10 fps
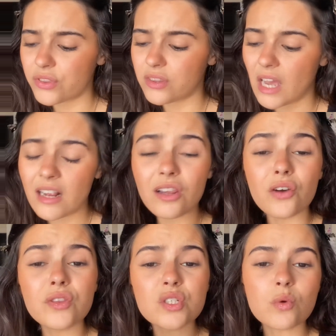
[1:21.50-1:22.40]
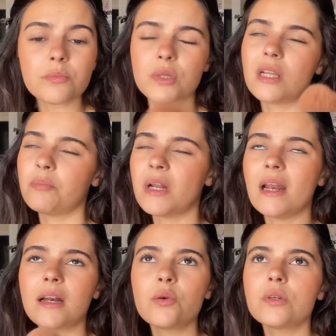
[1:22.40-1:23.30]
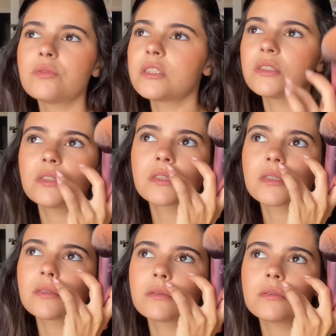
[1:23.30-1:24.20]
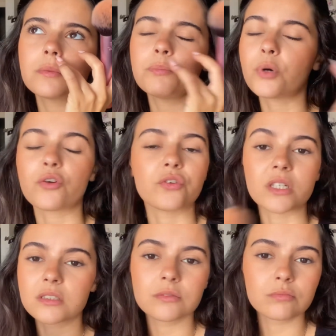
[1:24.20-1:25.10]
I love this one, but the Milani one was just perfect.